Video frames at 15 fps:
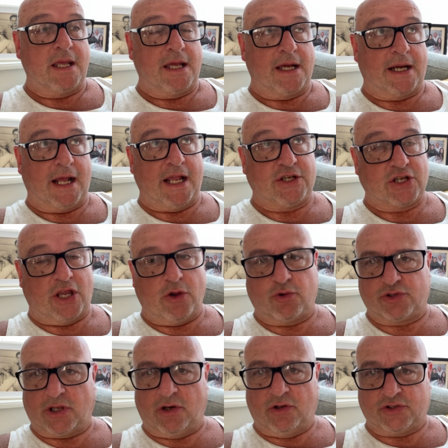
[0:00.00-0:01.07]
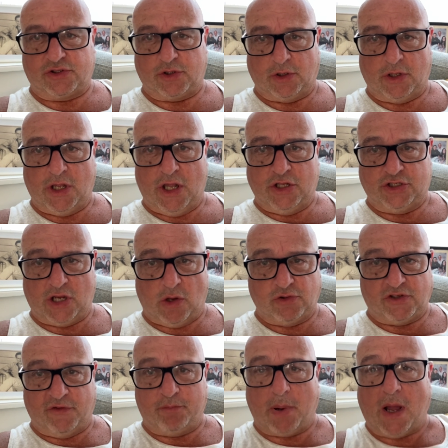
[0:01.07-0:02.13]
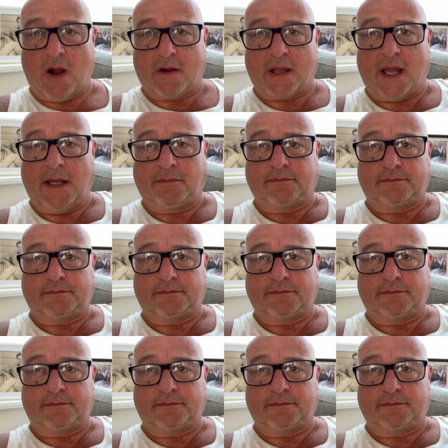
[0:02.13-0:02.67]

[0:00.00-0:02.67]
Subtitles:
And AJ also lost to Joseph Parker.